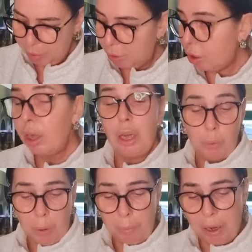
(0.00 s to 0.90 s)
milk.
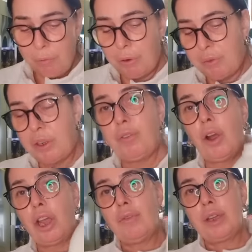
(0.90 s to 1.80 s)

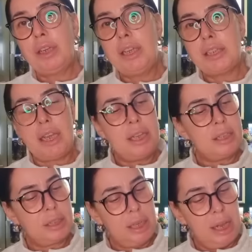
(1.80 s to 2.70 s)
£1.55. And this
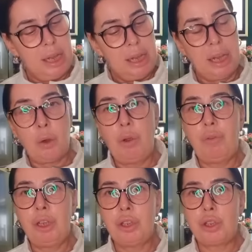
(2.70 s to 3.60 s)
is the
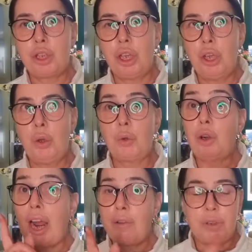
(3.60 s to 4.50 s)
equivalent to
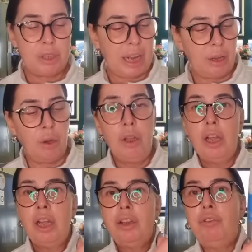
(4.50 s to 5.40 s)
Craven Dale,
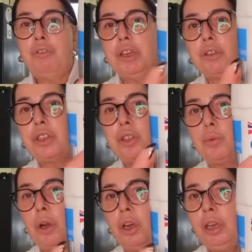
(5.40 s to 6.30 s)
the filtered
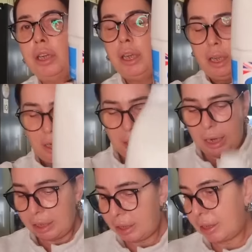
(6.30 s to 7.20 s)
one. It
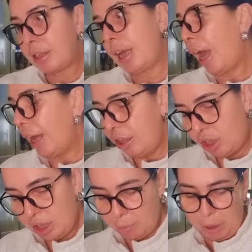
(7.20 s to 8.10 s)
lasts
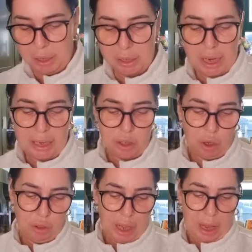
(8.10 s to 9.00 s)
ages. I mean, the date
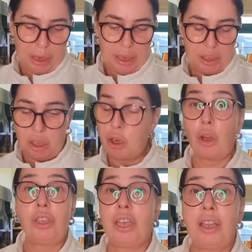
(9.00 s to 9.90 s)
on that is the
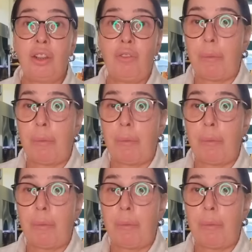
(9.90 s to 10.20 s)
19th of